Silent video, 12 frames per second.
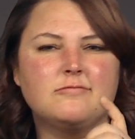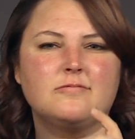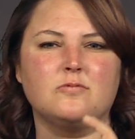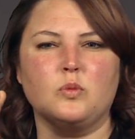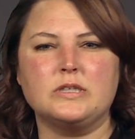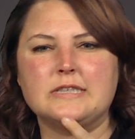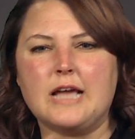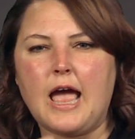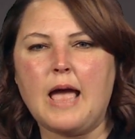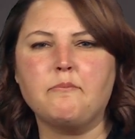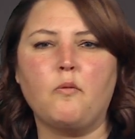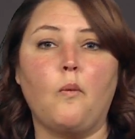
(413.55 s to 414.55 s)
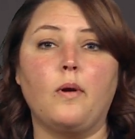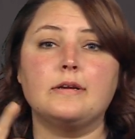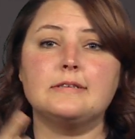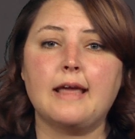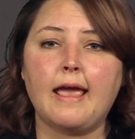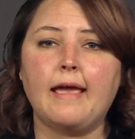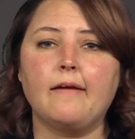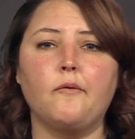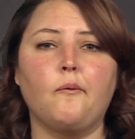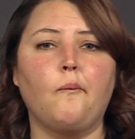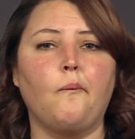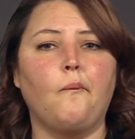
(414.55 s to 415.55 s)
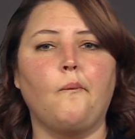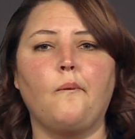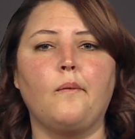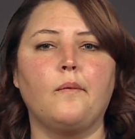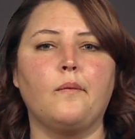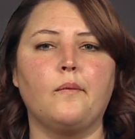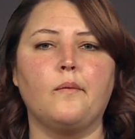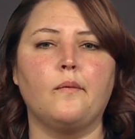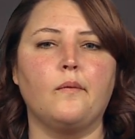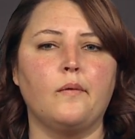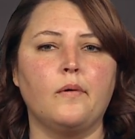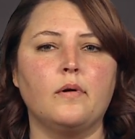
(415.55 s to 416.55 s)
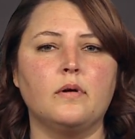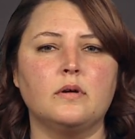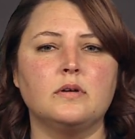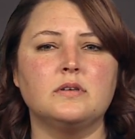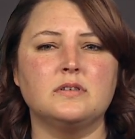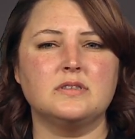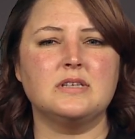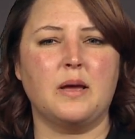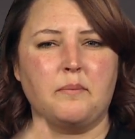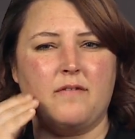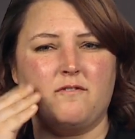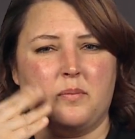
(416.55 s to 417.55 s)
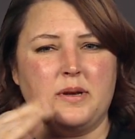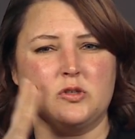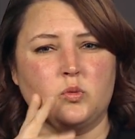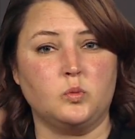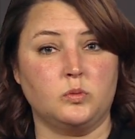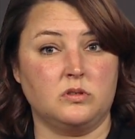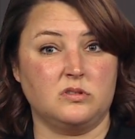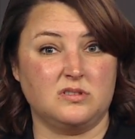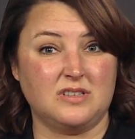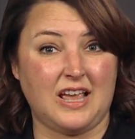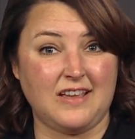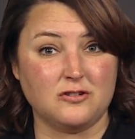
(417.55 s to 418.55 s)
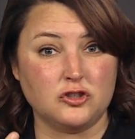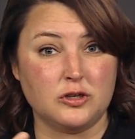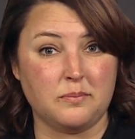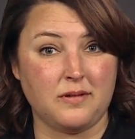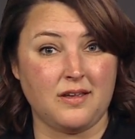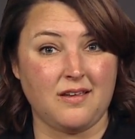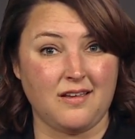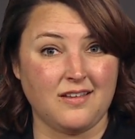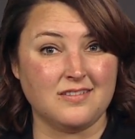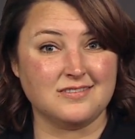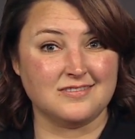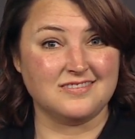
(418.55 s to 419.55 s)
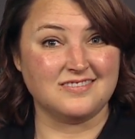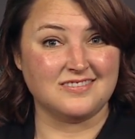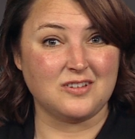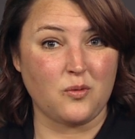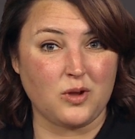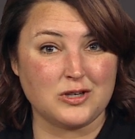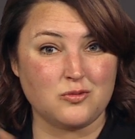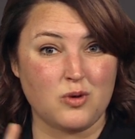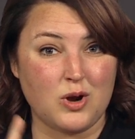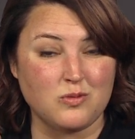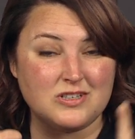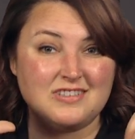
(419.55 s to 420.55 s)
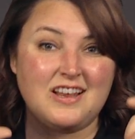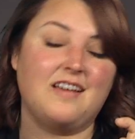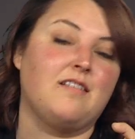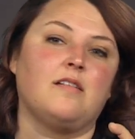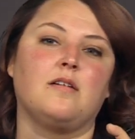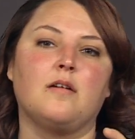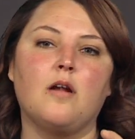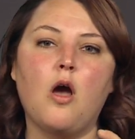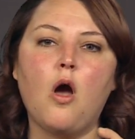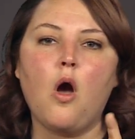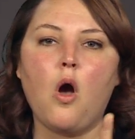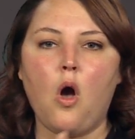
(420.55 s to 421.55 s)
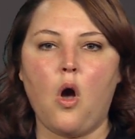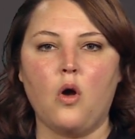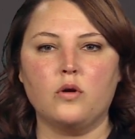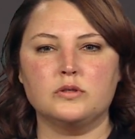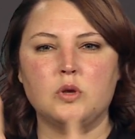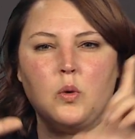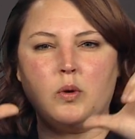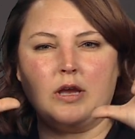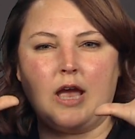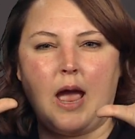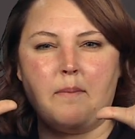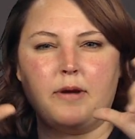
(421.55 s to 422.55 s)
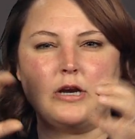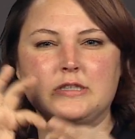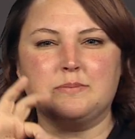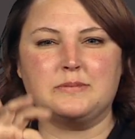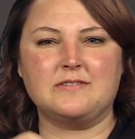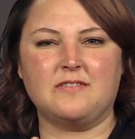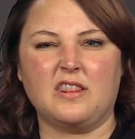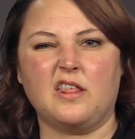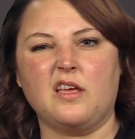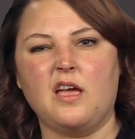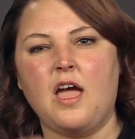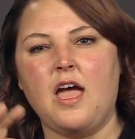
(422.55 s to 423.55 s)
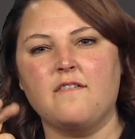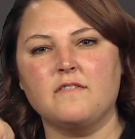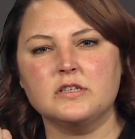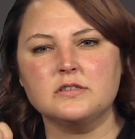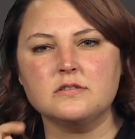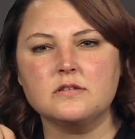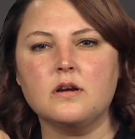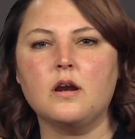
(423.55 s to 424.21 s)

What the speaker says: Sometimes some devices record the GPS location where it was taken, and they record all sorts of other camera specific things like f-stops, exposure time, focal length, aperture,